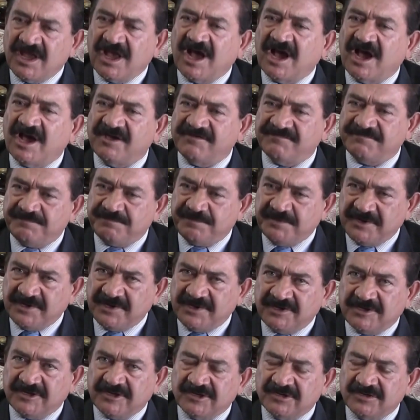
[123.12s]
I've
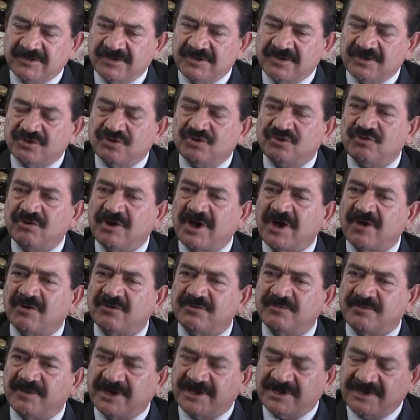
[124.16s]
been
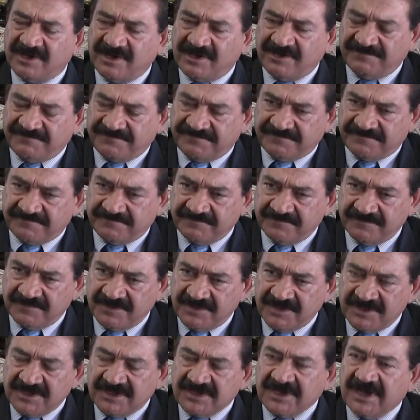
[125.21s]
throughout my life
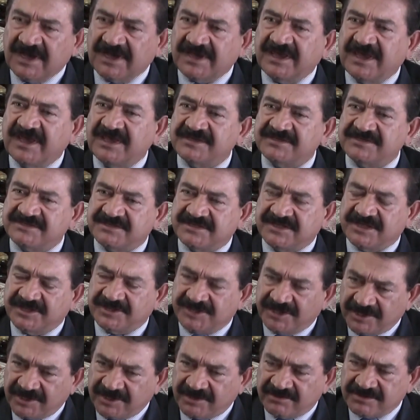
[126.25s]
against
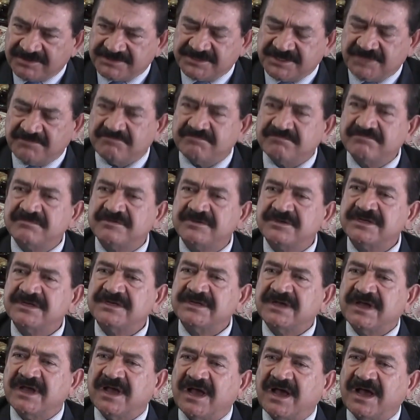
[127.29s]
terrorism,
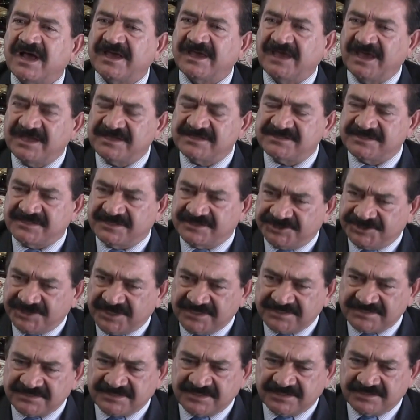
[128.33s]
against
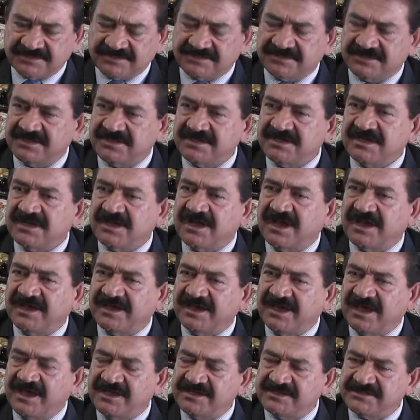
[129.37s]
injustice,
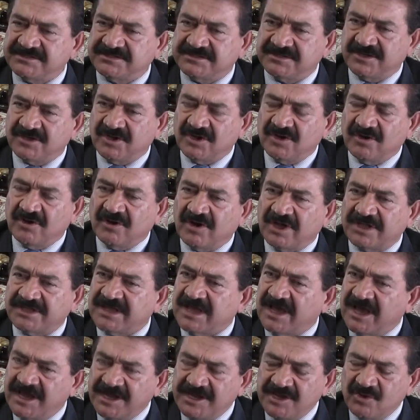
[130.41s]
against what
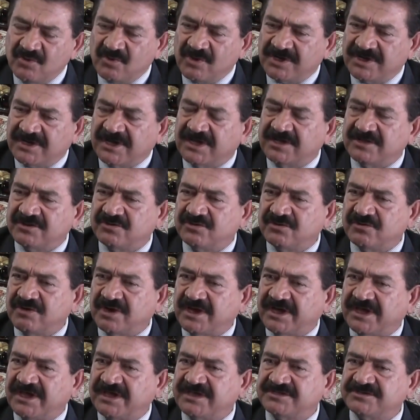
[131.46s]
anyone can do
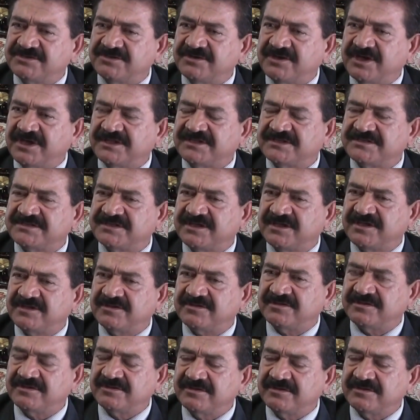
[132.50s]
against the United States.